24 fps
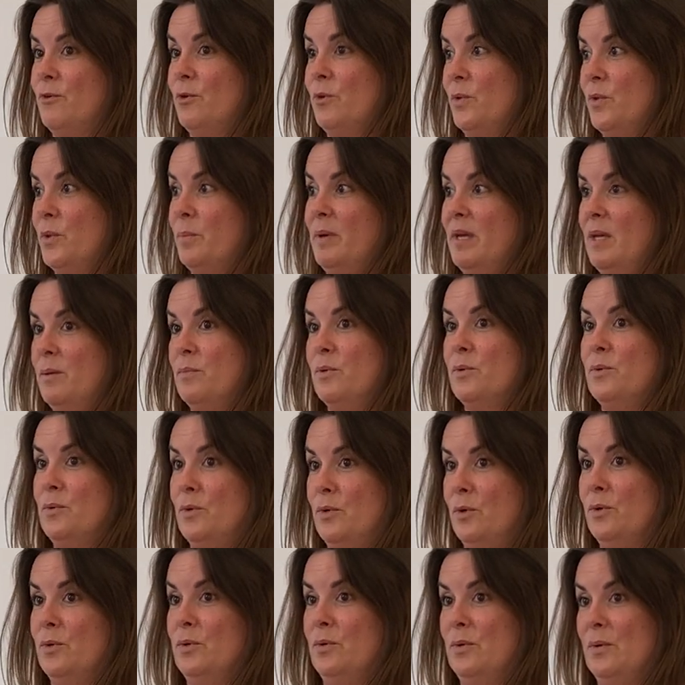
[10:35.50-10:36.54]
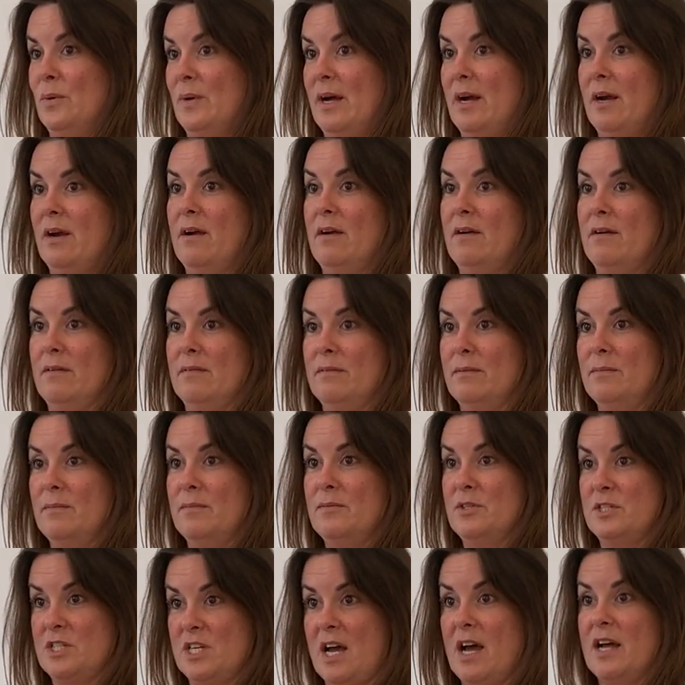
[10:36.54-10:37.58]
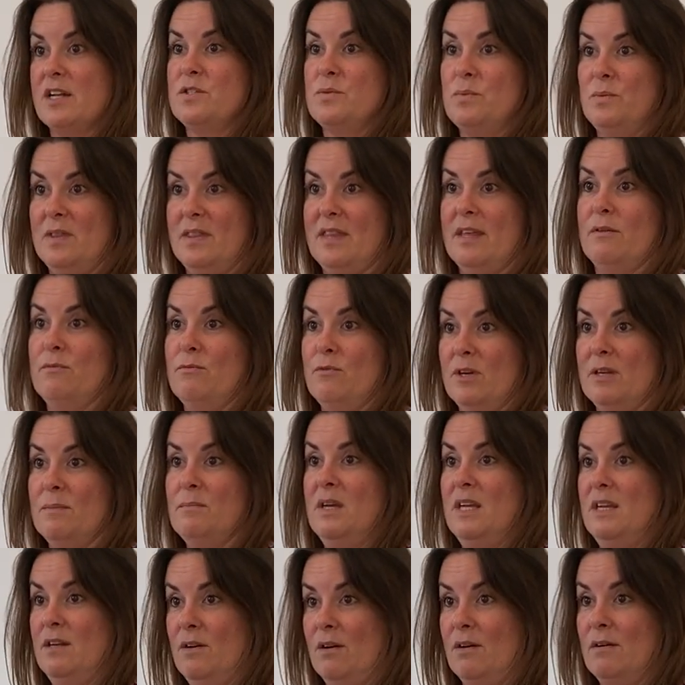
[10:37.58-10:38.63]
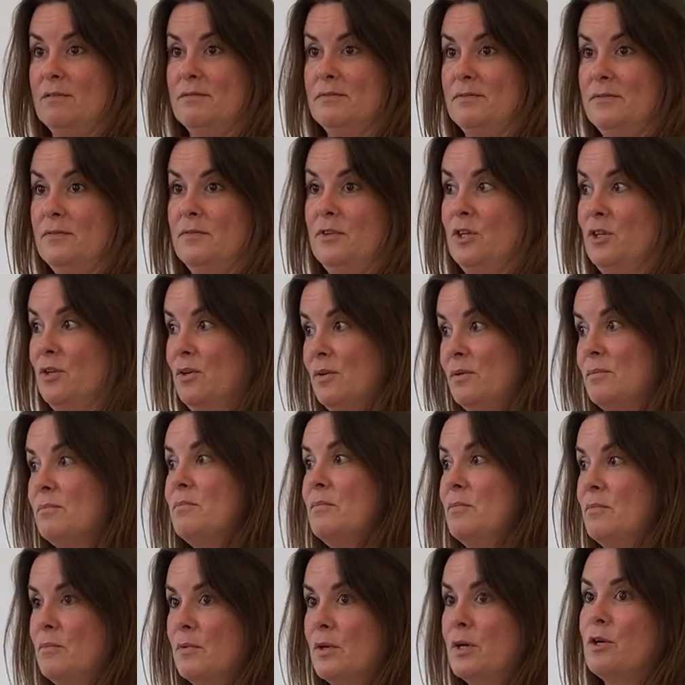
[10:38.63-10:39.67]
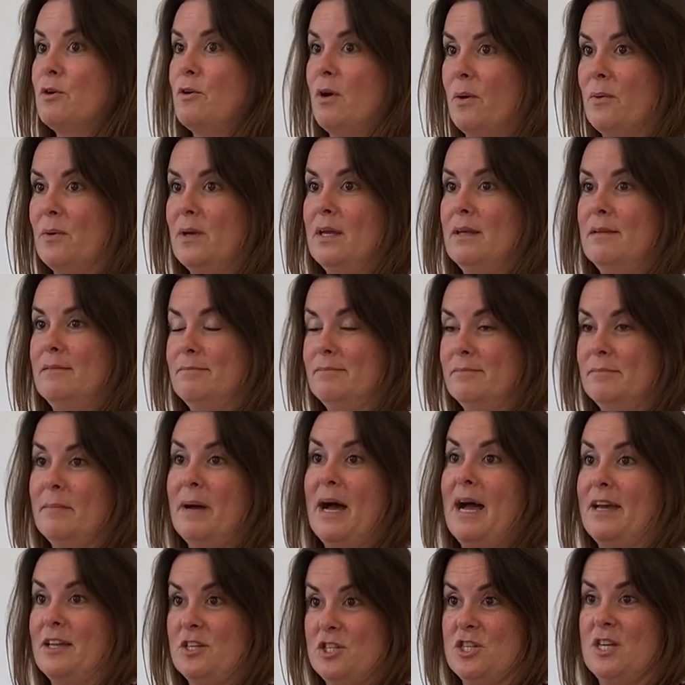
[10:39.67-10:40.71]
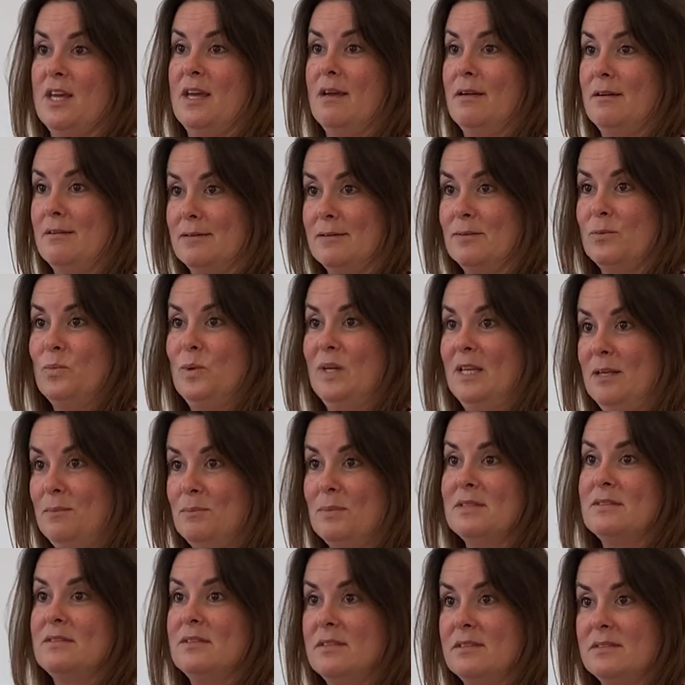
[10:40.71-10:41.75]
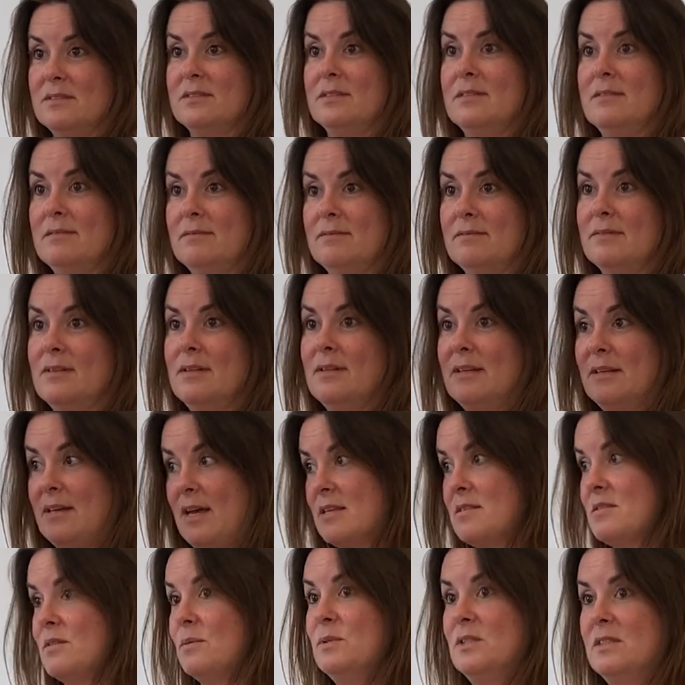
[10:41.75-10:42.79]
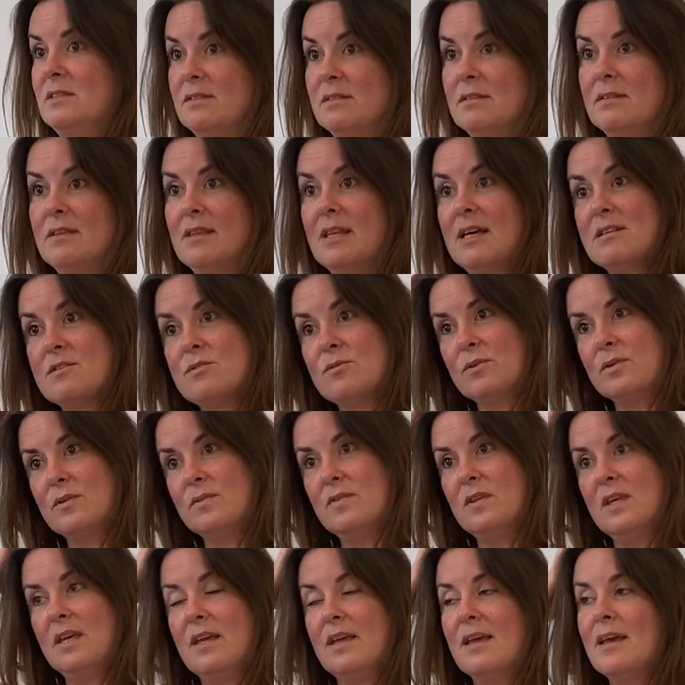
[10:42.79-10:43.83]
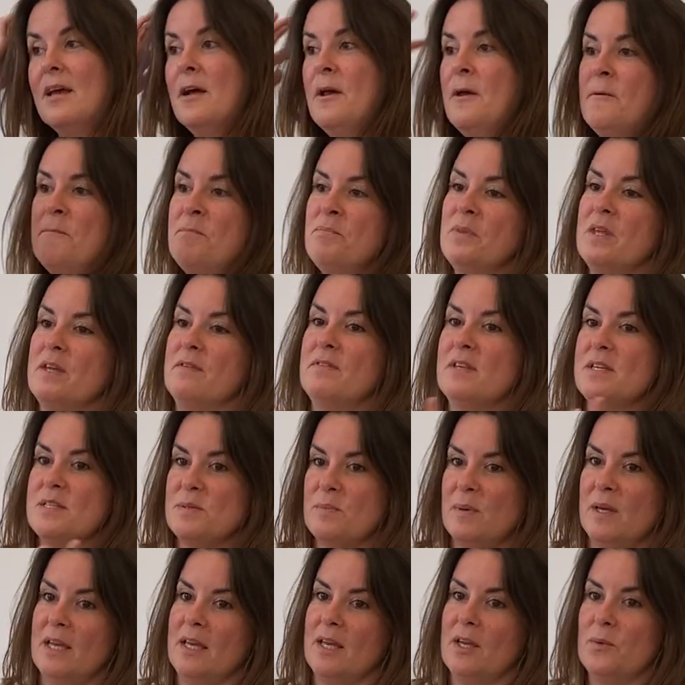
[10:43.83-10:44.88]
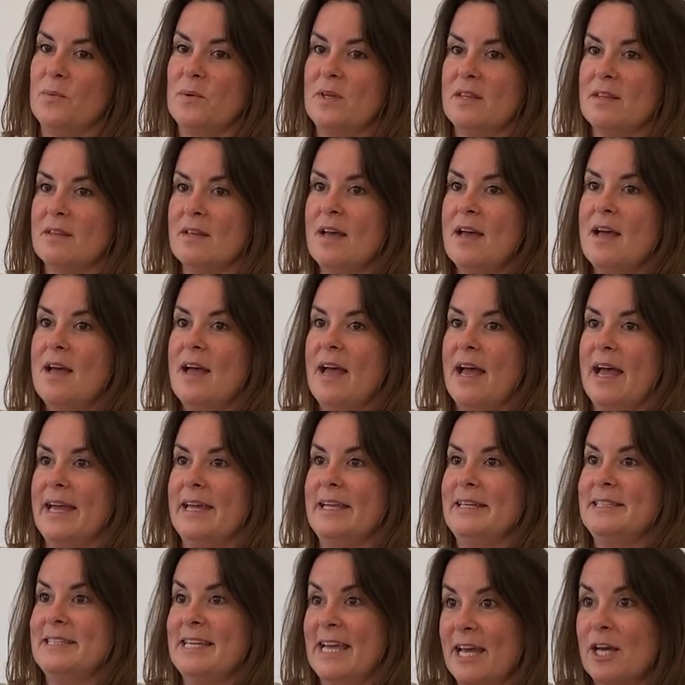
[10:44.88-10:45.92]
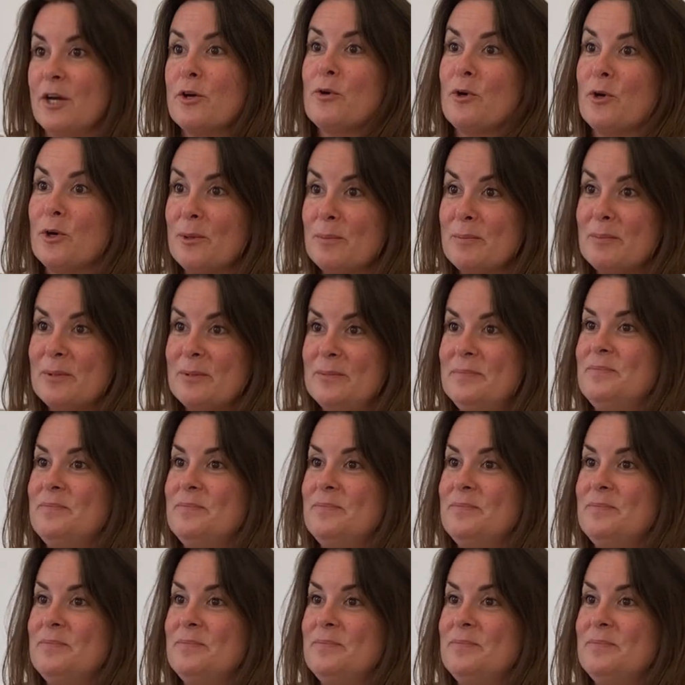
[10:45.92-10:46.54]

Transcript: for the people who are charged with that remit of, growing market share and winning business and customers and that sort of thing. If they're speaking with a tech group,